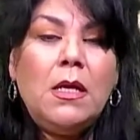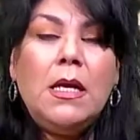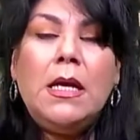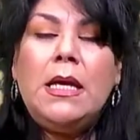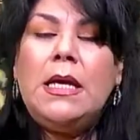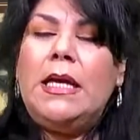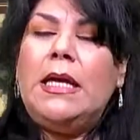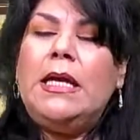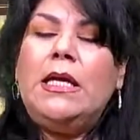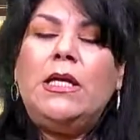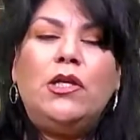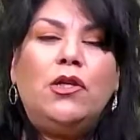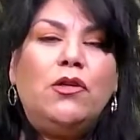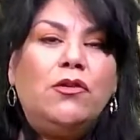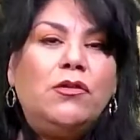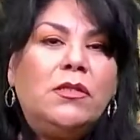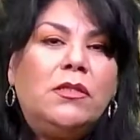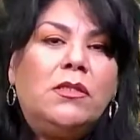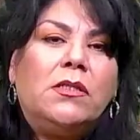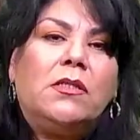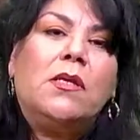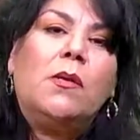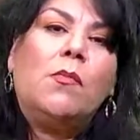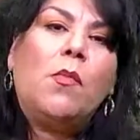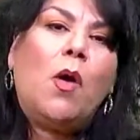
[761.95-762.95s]
He
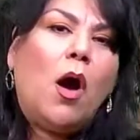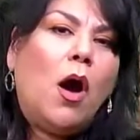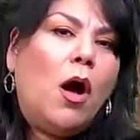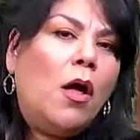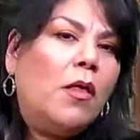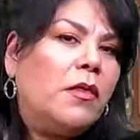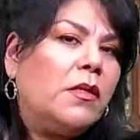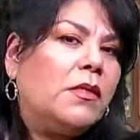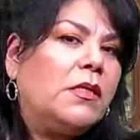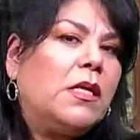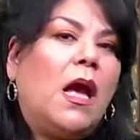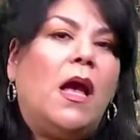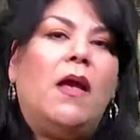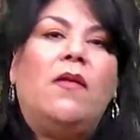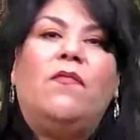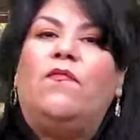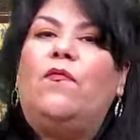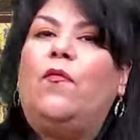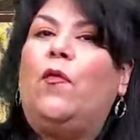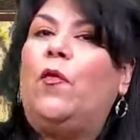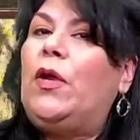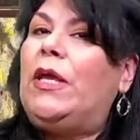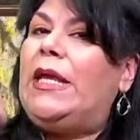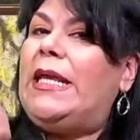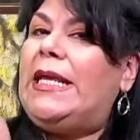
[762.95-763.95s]
uses them all the time
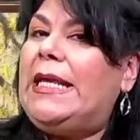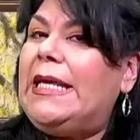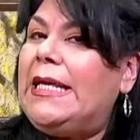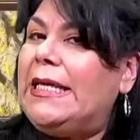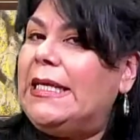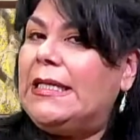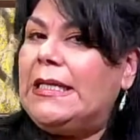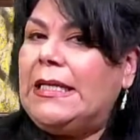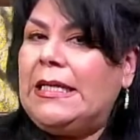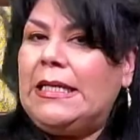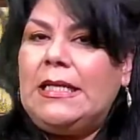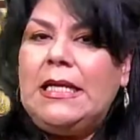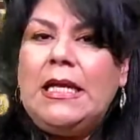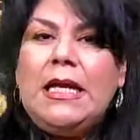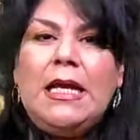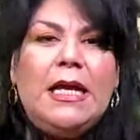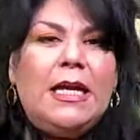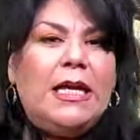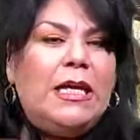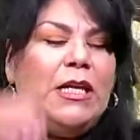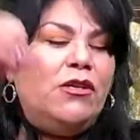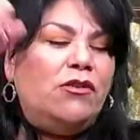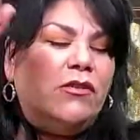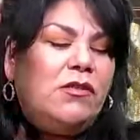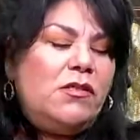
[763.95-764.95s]
for healing.
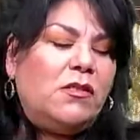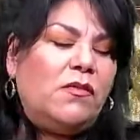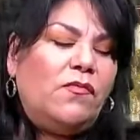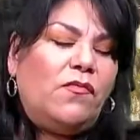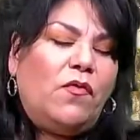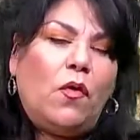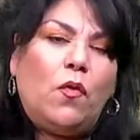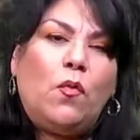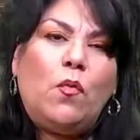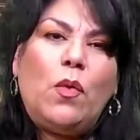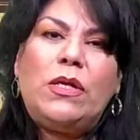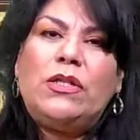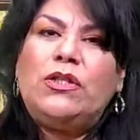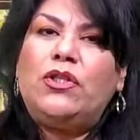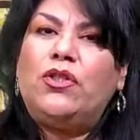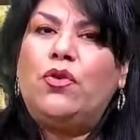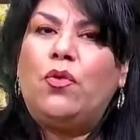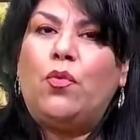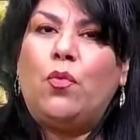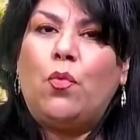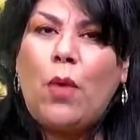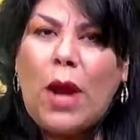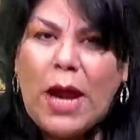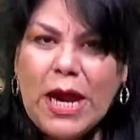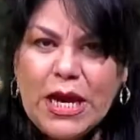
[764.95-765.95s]
He uses them for
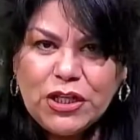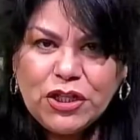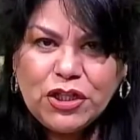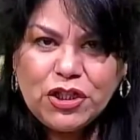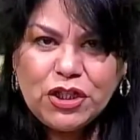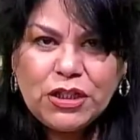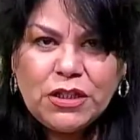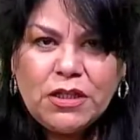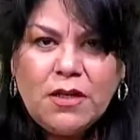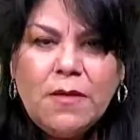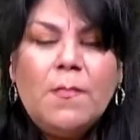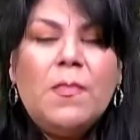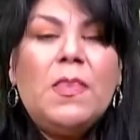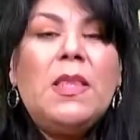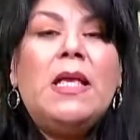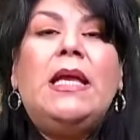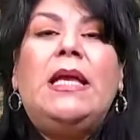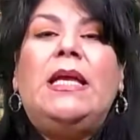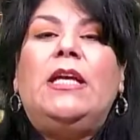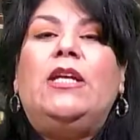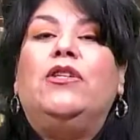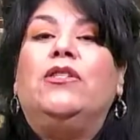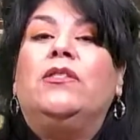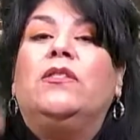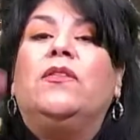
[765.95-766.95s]
restoration.
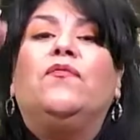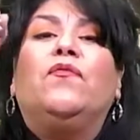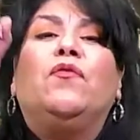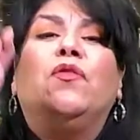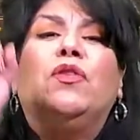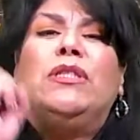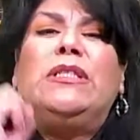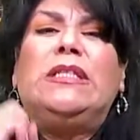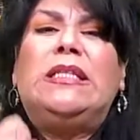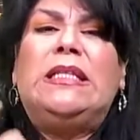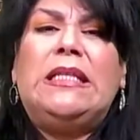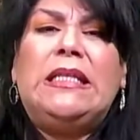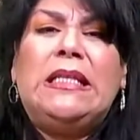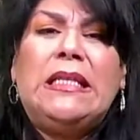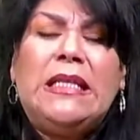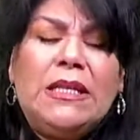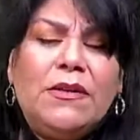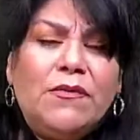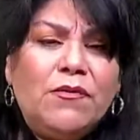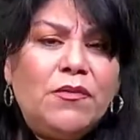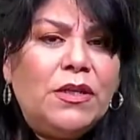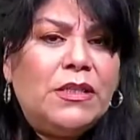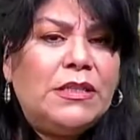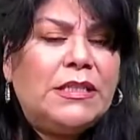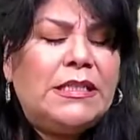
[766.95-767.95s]
He uses them for
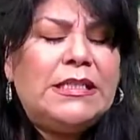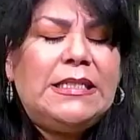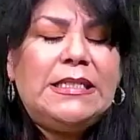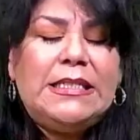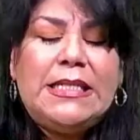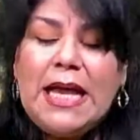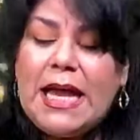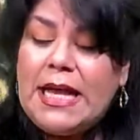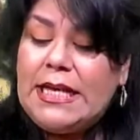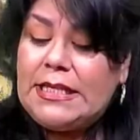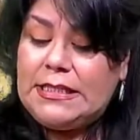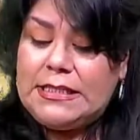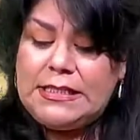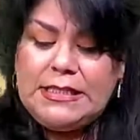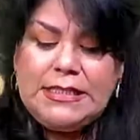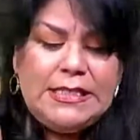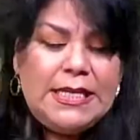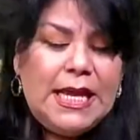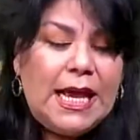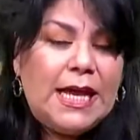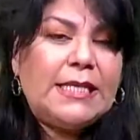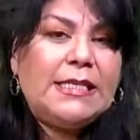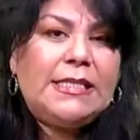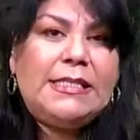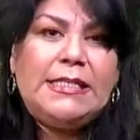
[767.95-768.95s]
deliverance. Yes,
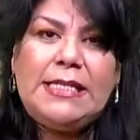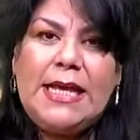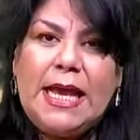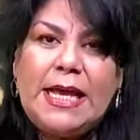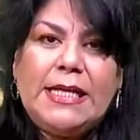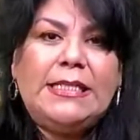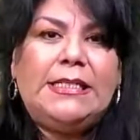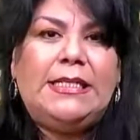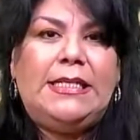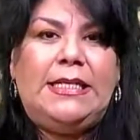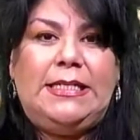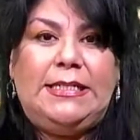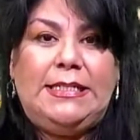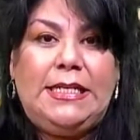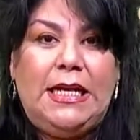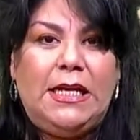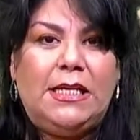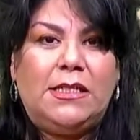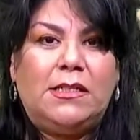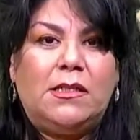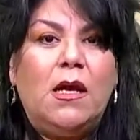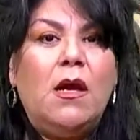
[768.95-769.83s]
yes, yes, he does.